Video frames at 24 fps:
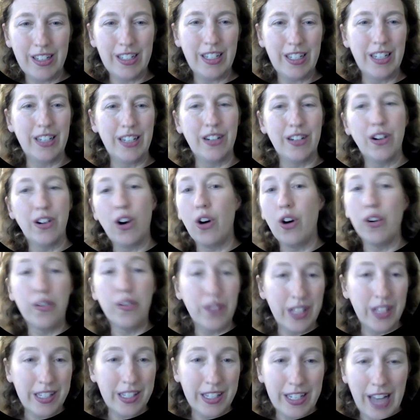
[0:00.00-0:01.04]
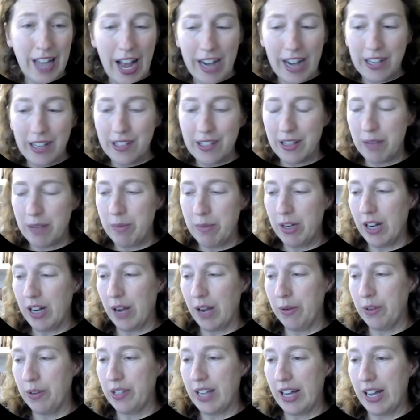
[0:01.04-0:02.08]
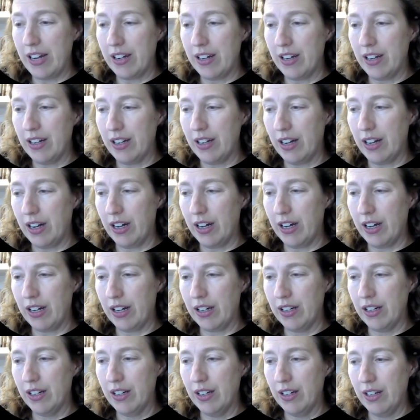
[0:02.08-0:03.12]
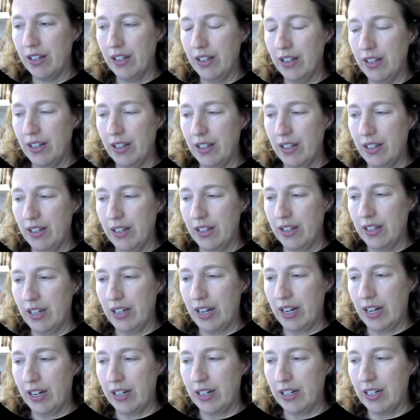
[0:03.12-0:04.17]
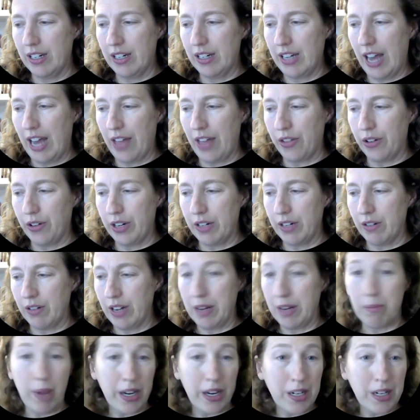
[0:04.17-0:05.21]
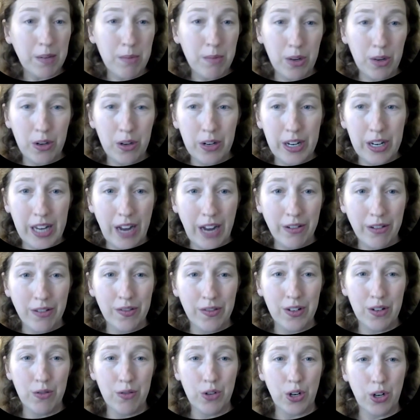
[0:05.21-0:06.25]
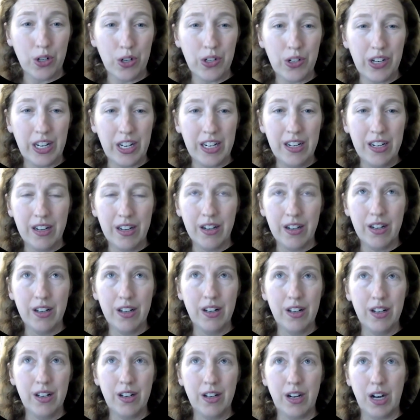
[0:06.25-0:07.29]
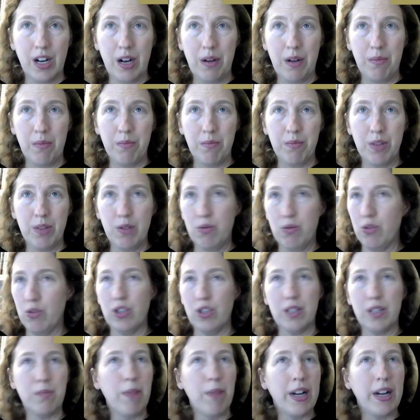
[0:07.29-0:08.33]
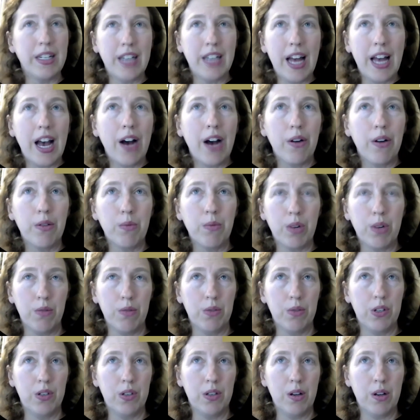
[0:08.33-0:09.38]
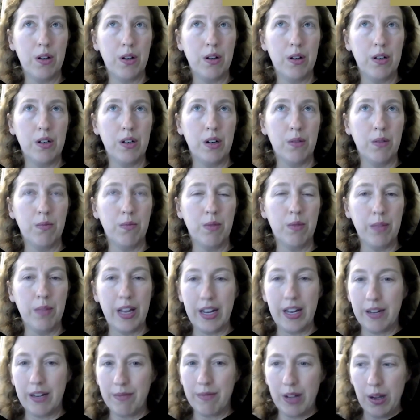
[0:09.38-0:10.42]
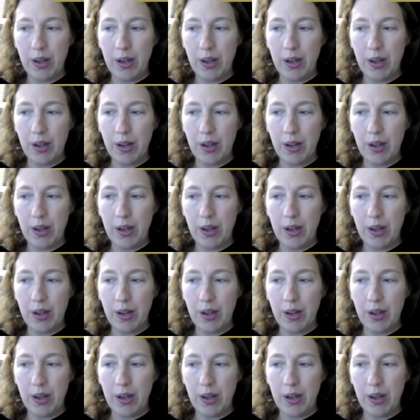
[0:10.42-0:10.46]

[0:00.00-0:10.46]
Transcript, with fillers: in all of these attacks. I mean, I was at a gathering in my community. I live in New Jersey. This was just my town, where it was, you know, they